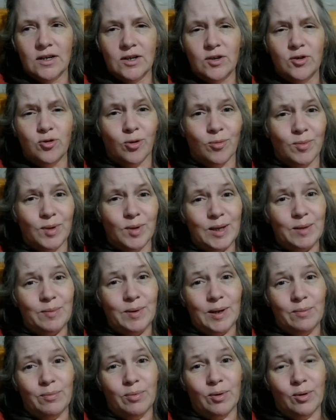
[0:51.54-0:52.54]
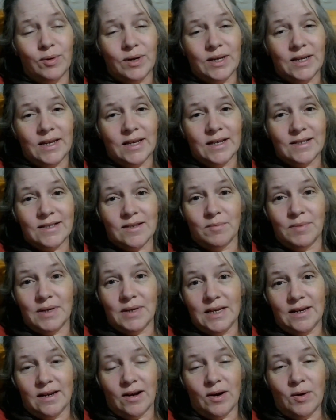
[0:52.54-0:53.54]
normally people would get
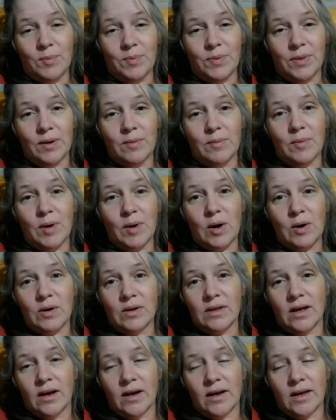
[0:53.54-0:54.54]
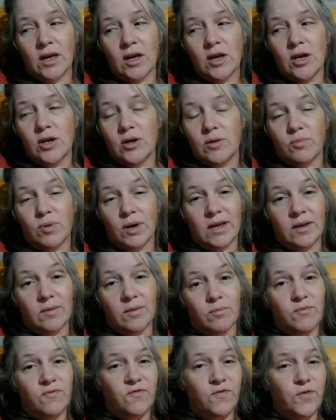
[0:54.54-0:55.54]
somebody to help them like bring
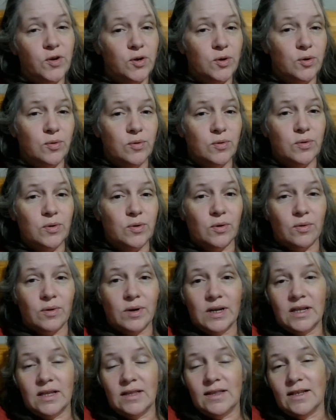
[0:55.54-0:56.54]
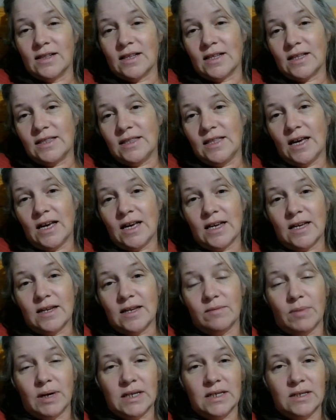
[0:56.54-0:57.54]
in food or anything like that,
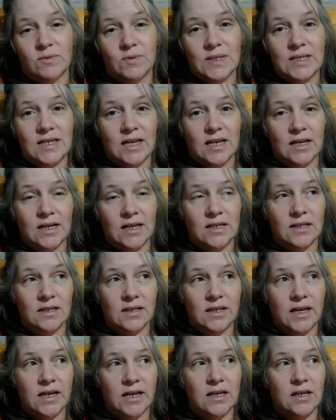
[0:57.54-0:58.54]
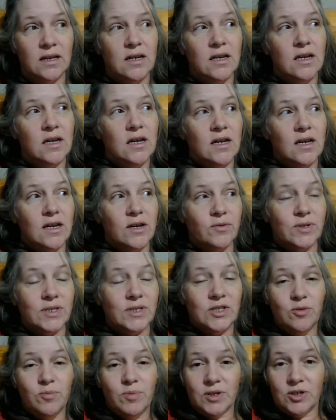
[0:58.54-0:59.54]
and mine was getting delayed. It was
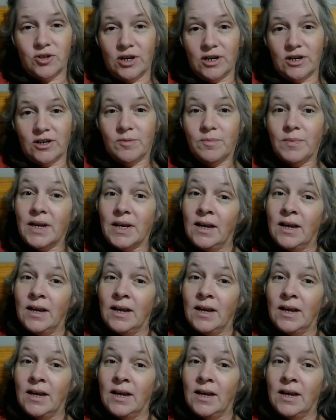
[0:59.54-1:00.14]
super triggered.